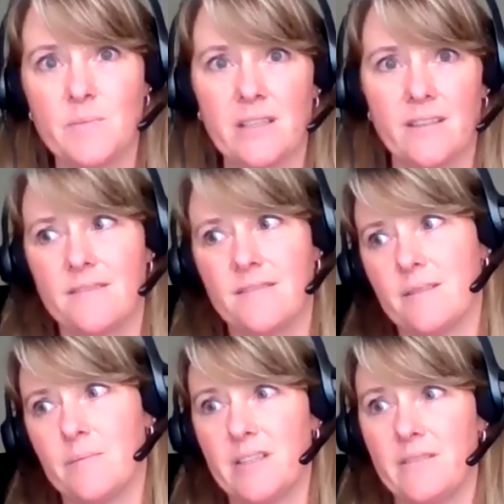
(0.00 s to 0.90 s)
because
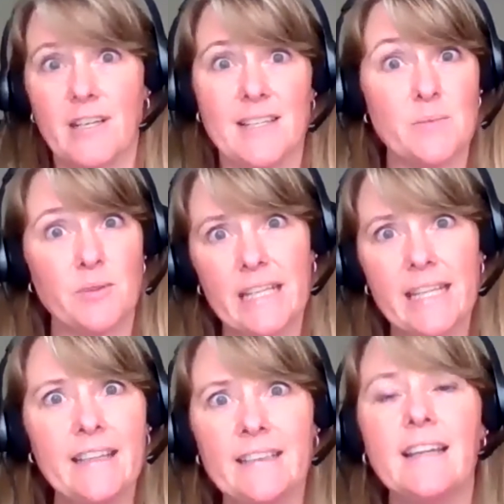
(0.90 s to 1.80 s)
somebody forgot to bring it
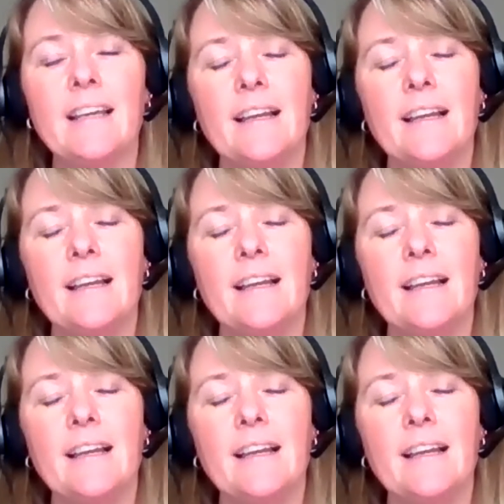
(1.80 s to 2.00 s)
in.